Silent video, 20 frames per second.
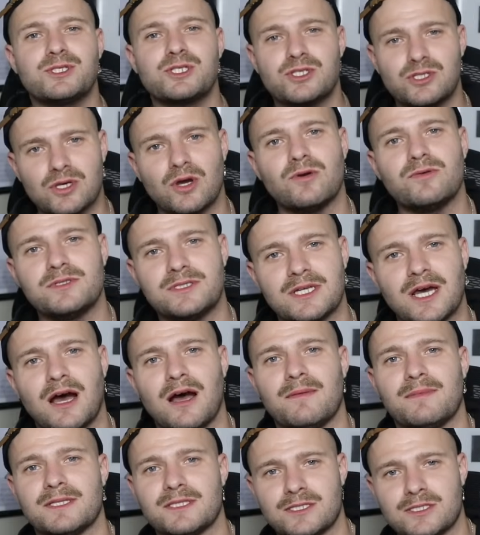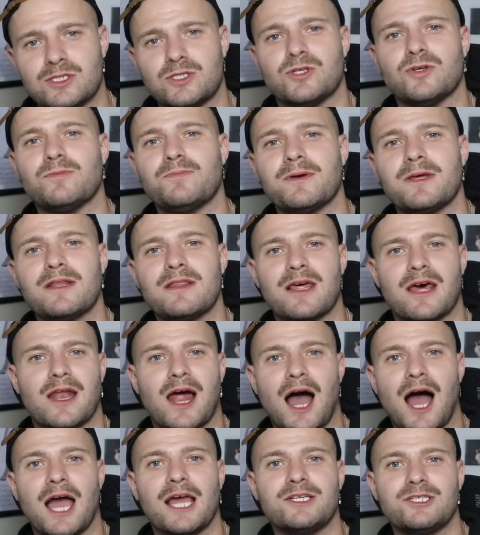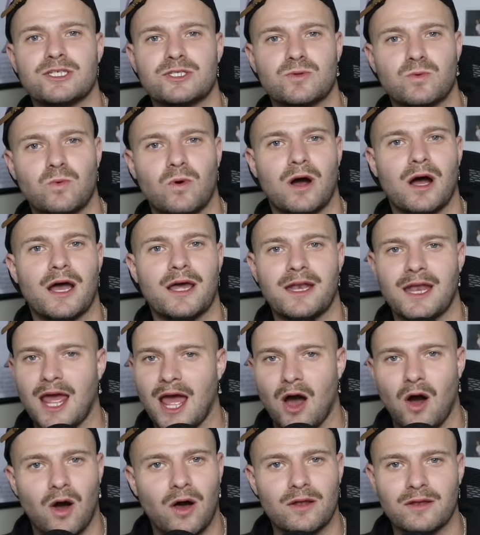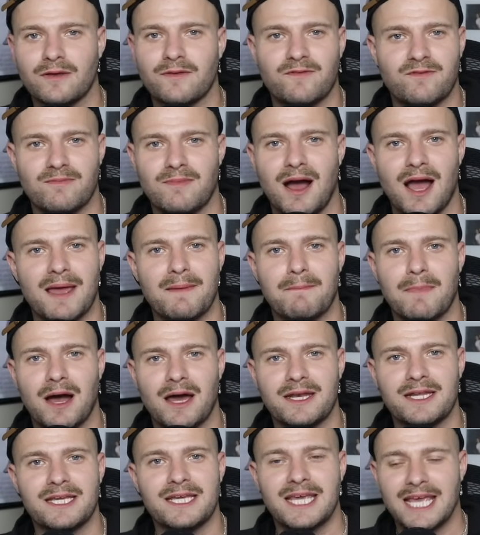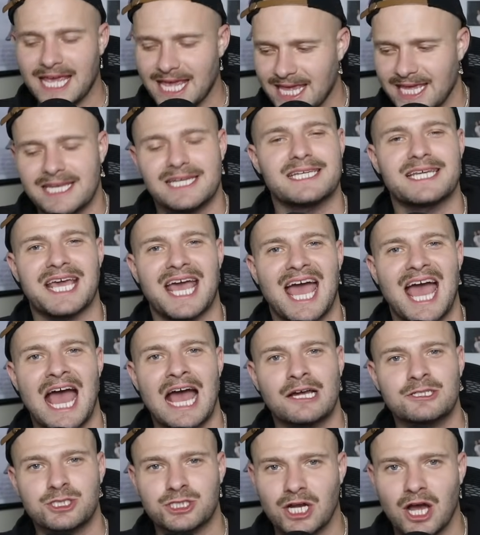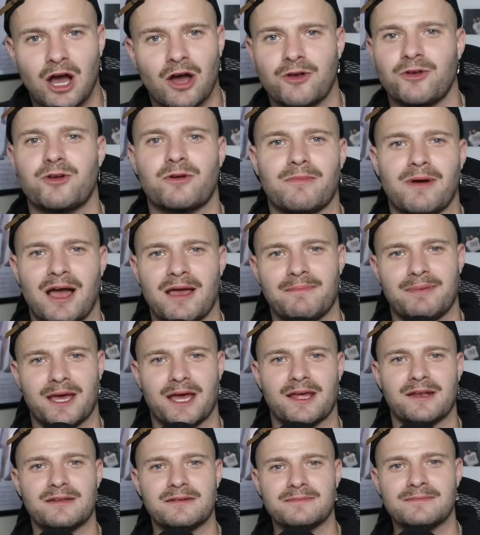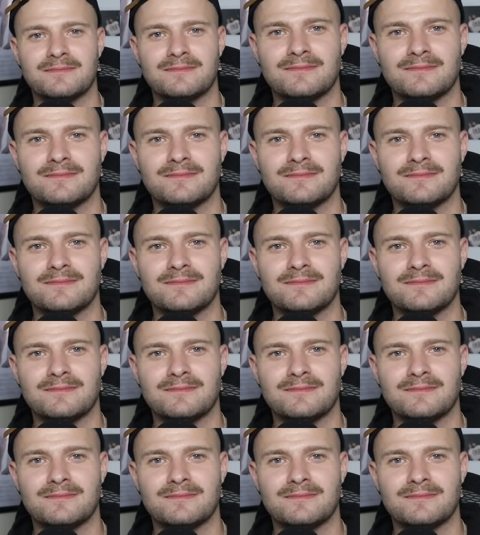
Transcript: so dumb and stupid that I just want all of my money in cash under my bed.